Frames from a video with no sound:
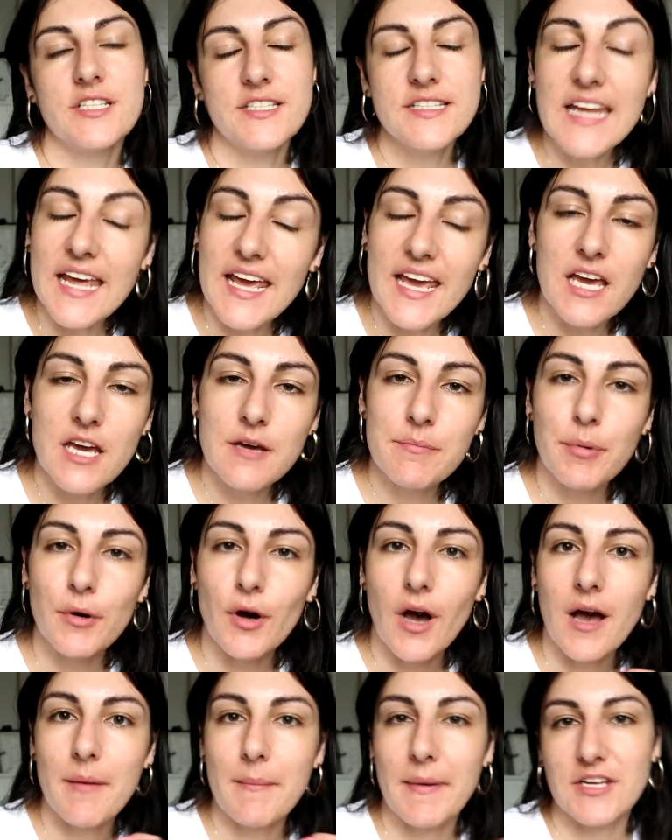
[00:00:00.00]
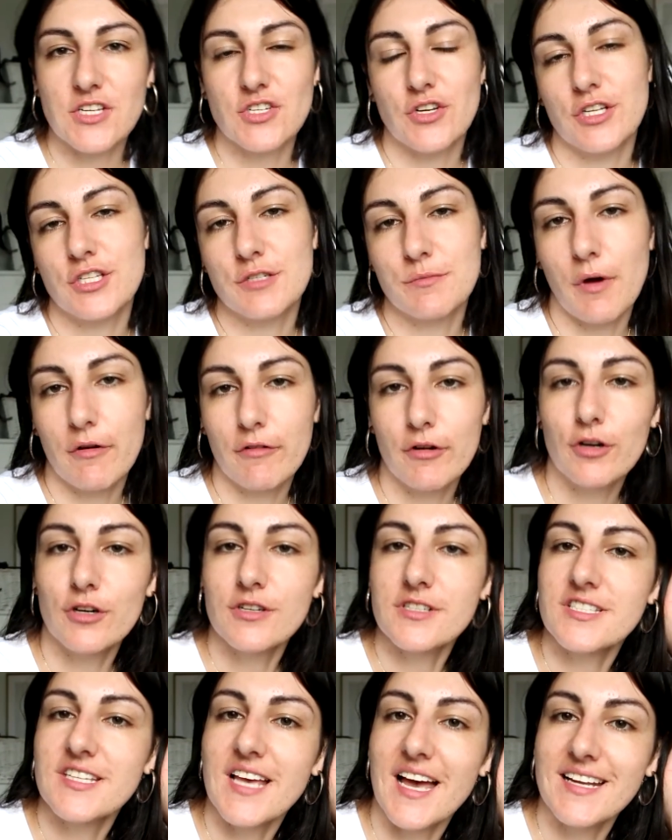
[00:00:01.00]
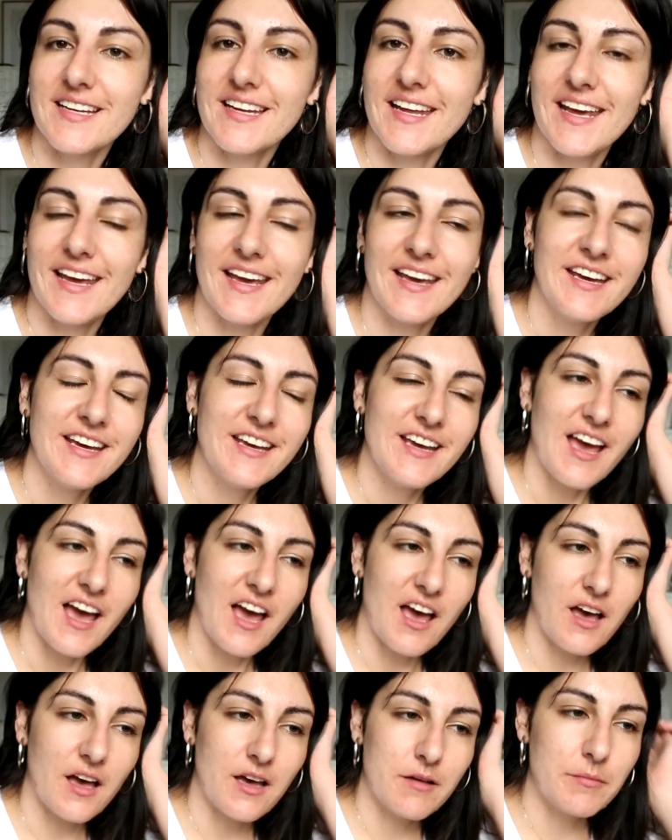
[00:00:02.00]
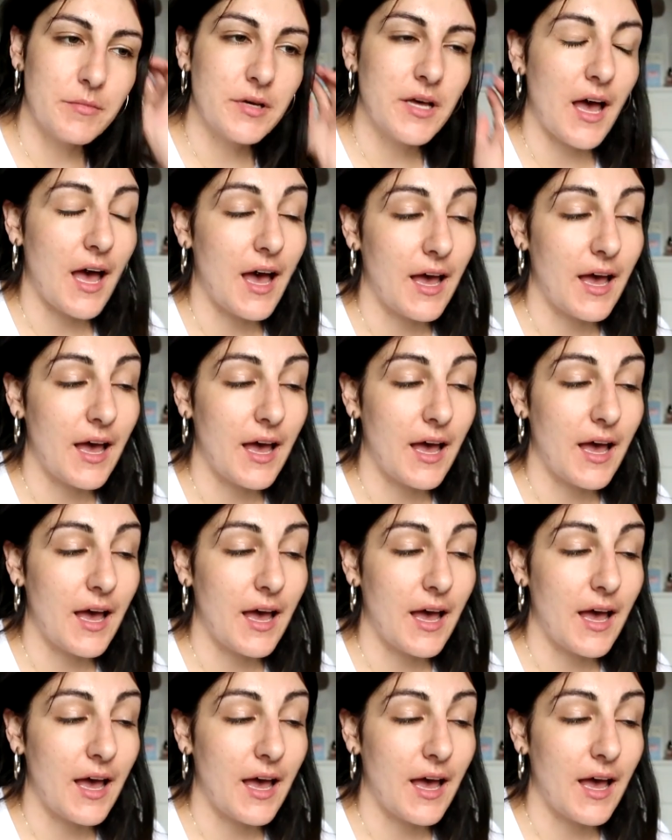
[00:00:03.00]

today, but I might show you tomorrow or Saturday. I am